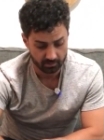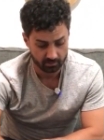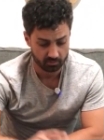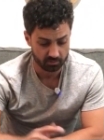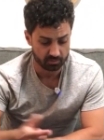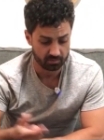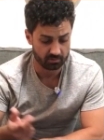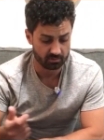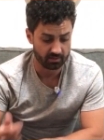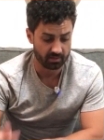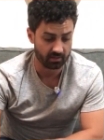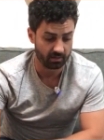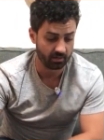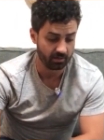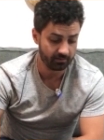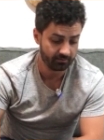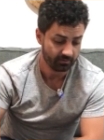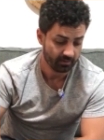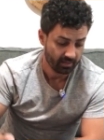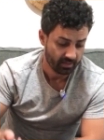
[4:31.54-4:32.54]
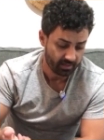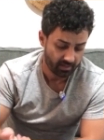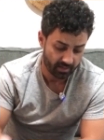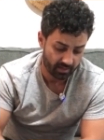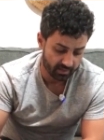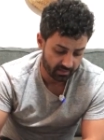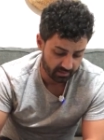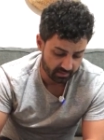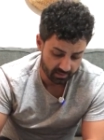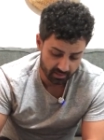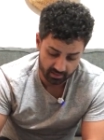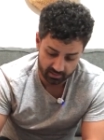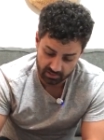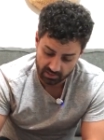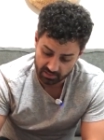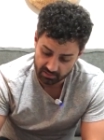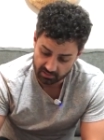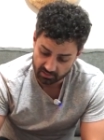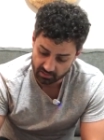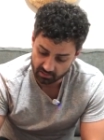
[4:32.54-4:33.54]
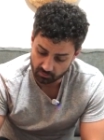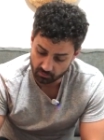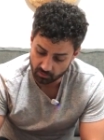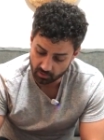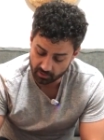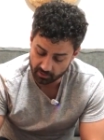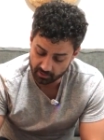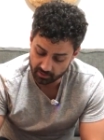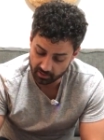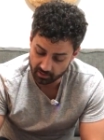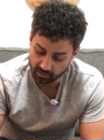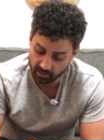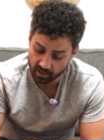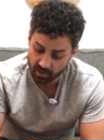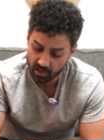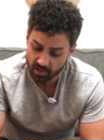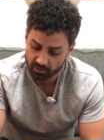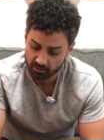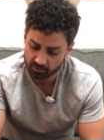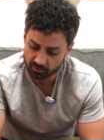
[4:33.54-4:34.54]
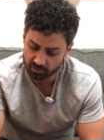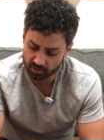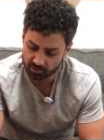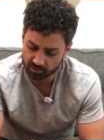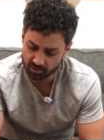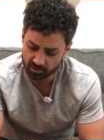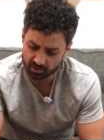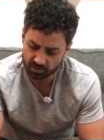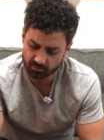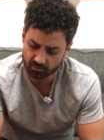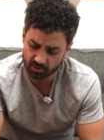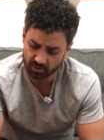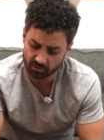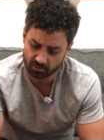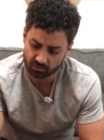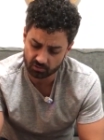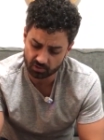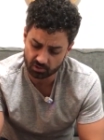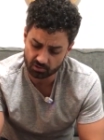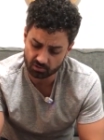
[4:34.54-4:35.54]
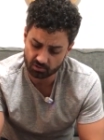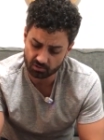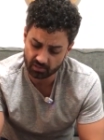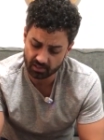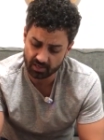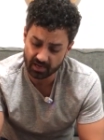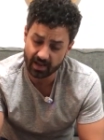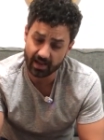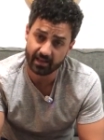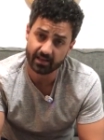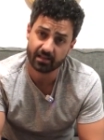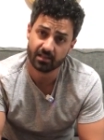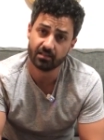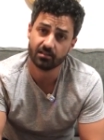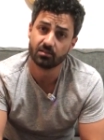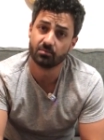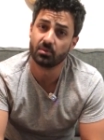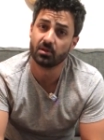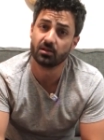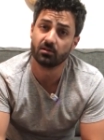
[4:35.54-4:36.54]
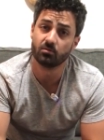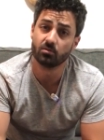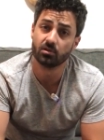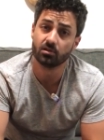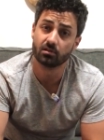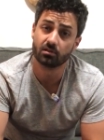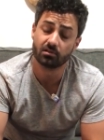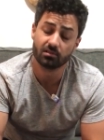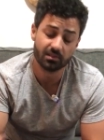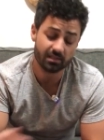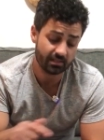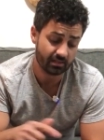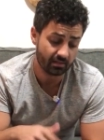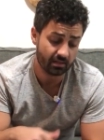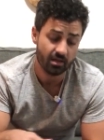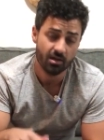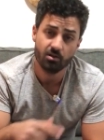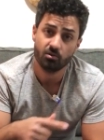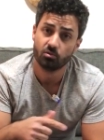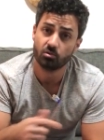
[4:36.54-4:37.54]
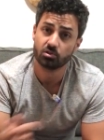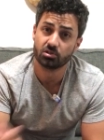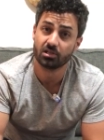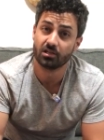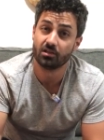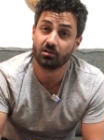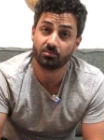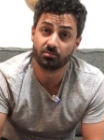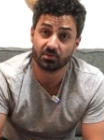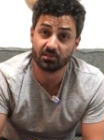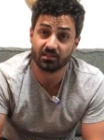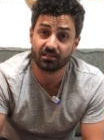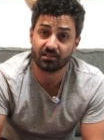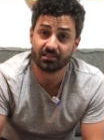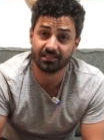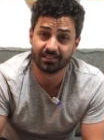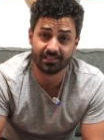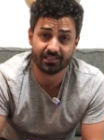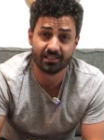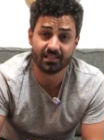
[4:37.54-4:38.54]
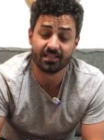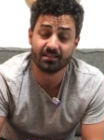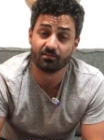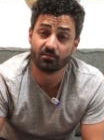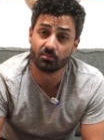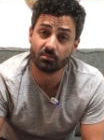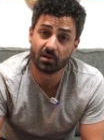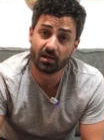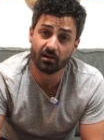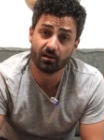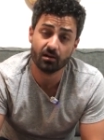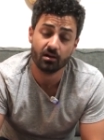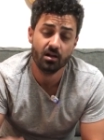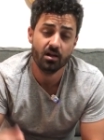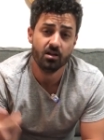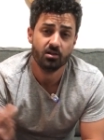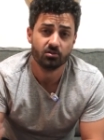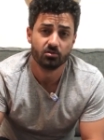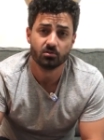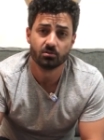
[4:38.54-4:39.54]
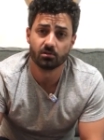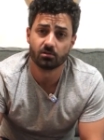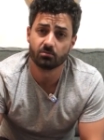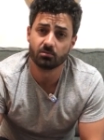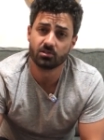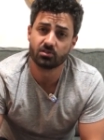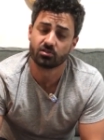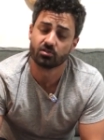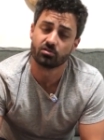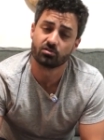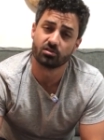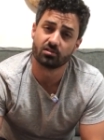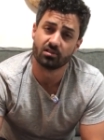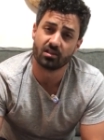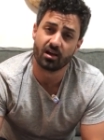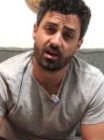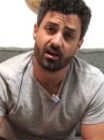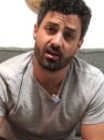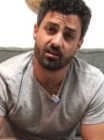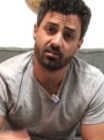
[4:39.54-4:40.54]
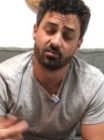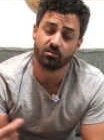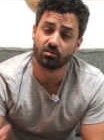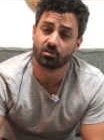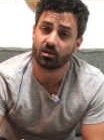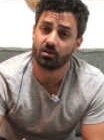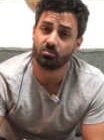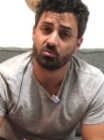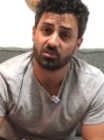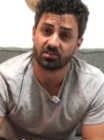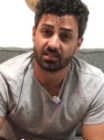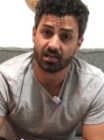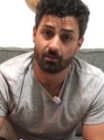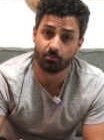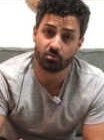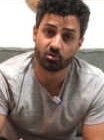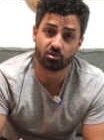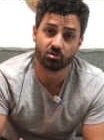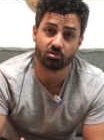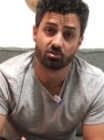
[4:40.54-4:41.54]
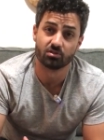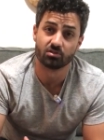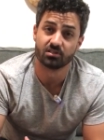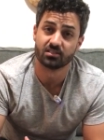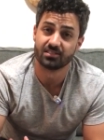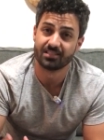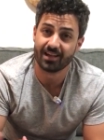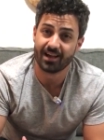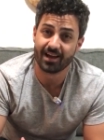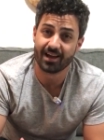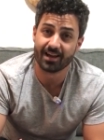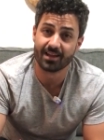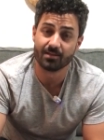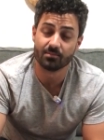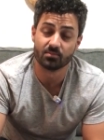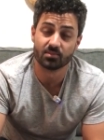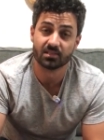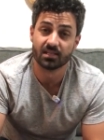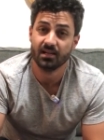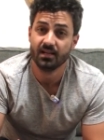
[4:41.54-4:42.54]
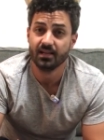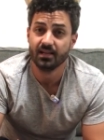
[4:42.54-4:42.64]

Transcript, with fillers: We'll turn that off and uh, change out the water here. There's also some solutions you can add in depending what you're cleaning, which will help it clean even better. Do a little research online, look up what temperatures, times,